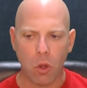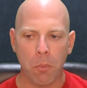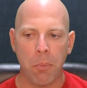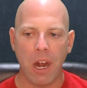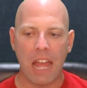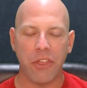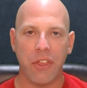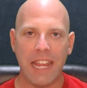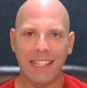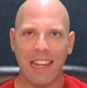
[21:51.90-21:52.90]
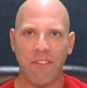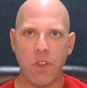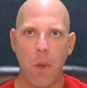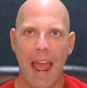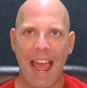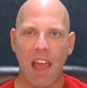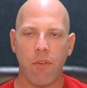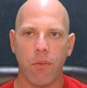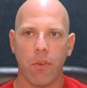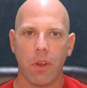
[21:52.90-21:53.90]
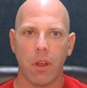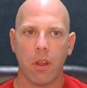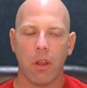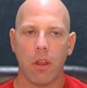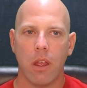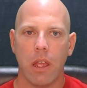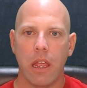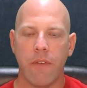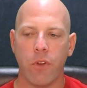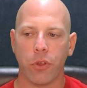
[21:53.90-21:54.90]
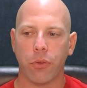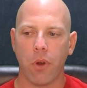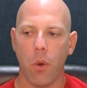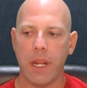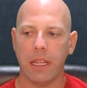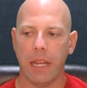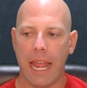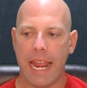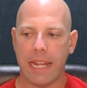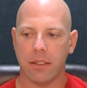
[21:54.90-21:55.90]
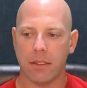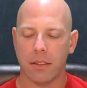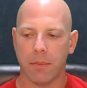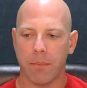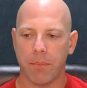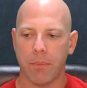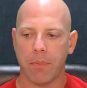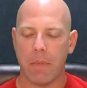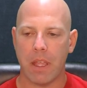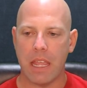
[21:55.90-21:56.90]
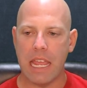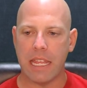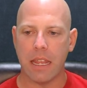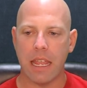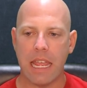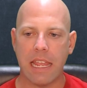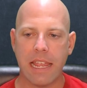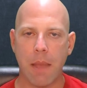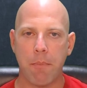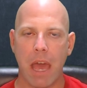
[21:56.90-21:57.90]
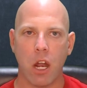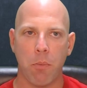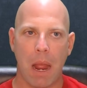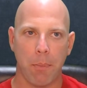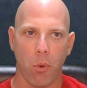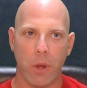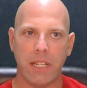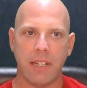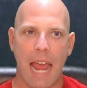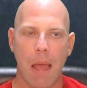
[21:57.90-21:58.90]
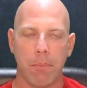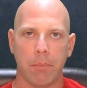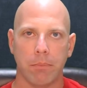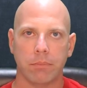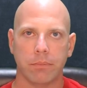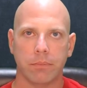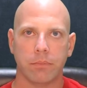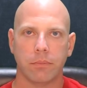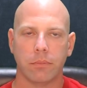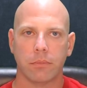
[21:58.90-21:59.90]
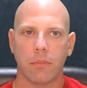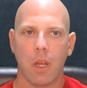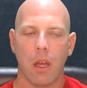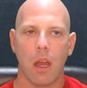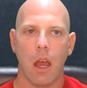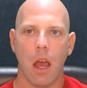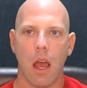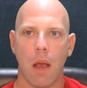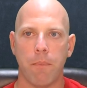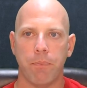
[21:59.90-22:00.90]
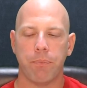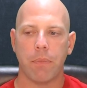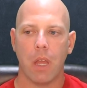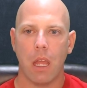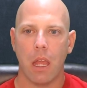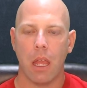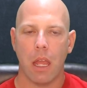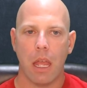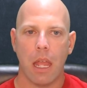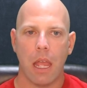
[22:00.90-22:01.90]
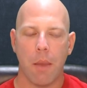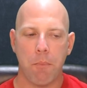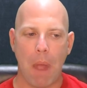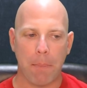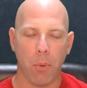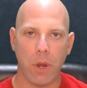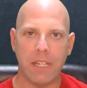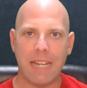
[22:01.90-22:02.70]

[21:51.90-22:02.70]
but I think that if you have if you're throwing lanes, he can he can get better by pre snap. Um, by pre